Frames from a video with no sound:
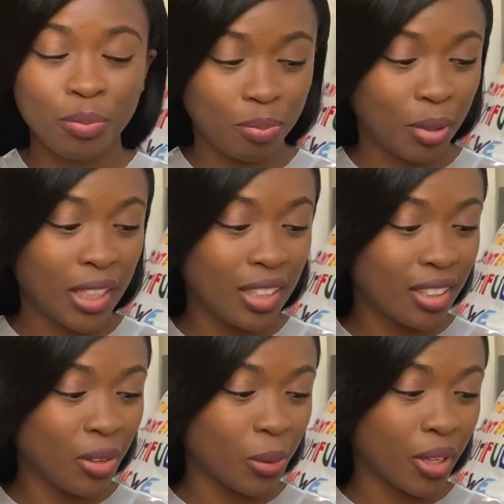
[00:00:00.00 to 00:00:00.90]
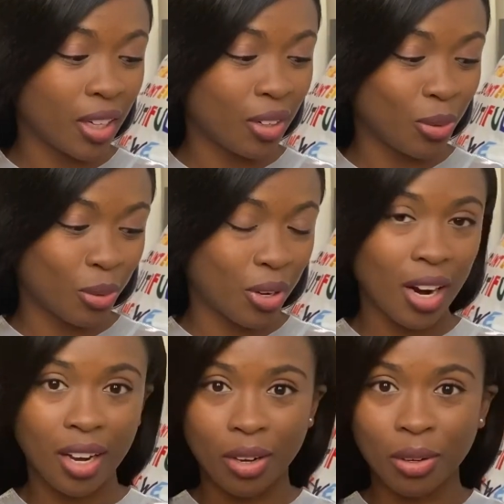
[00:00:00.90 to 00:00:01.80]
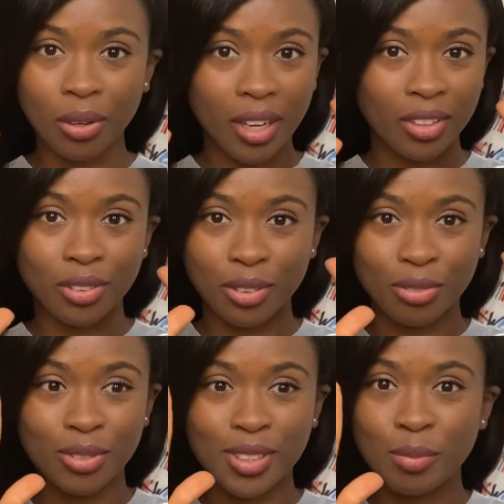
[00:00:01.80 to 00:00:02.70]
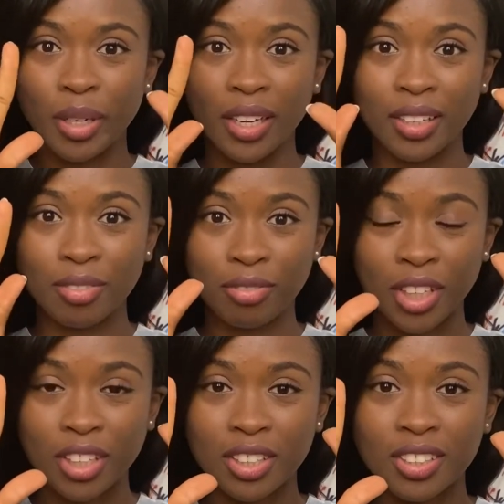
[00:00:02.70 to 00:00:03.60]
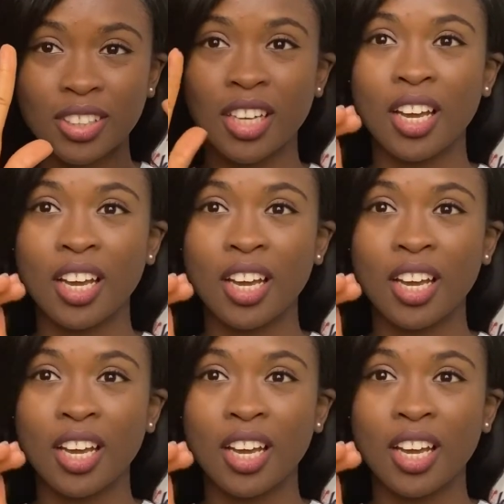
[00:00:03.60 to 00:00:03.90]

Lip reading: big they were, or how, I don't know if you see my fingers,